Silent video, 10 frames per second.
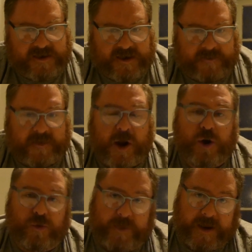I'm
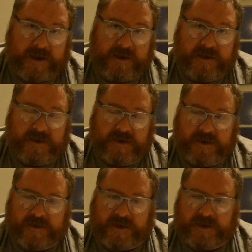hoping
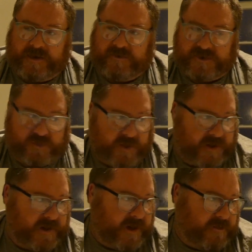that it was
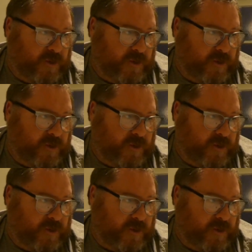with, you know,